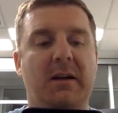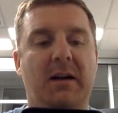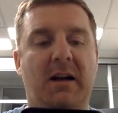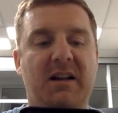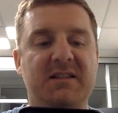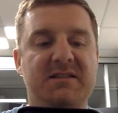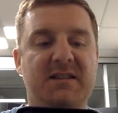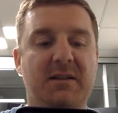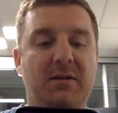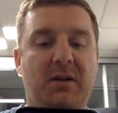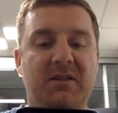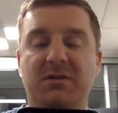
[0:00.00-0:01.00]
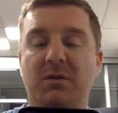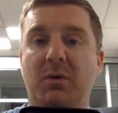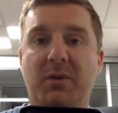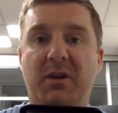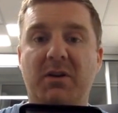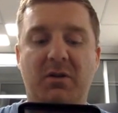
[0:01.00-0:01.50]
And so what
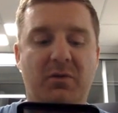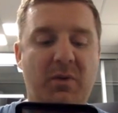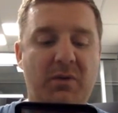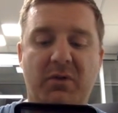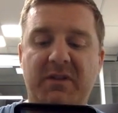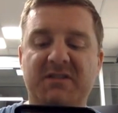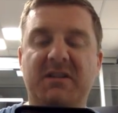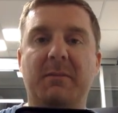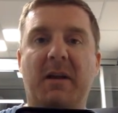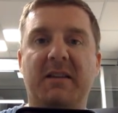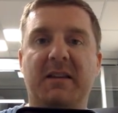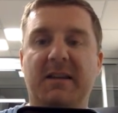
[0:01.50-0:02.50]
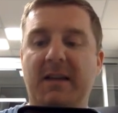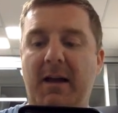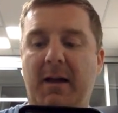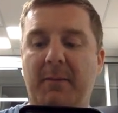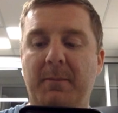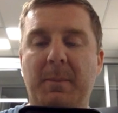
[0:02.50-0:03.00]
we can do, if we run this command
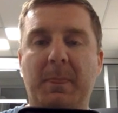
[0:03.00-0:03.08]
again,